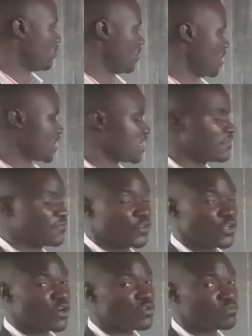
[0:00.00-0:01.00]
This is for
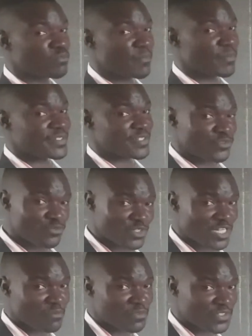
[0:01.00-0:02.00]
your own purpose. Do
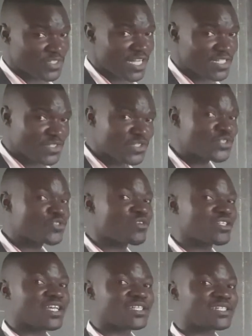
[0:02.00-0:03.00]
some research since
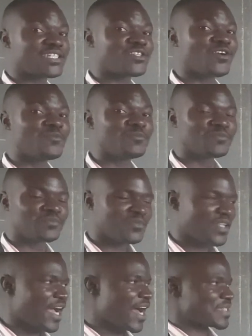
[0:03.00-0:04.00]
you're just at home.
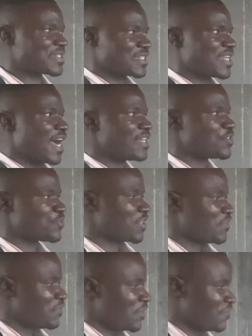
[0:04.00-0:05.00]
Ask Dad to
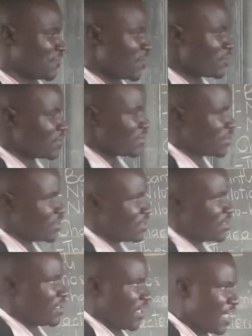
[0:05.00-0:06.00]
give you a form
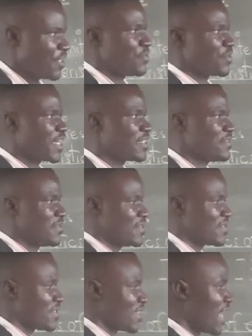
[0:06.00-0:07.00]
and you'll get
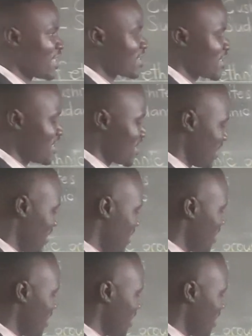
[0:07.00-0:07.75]
these answers.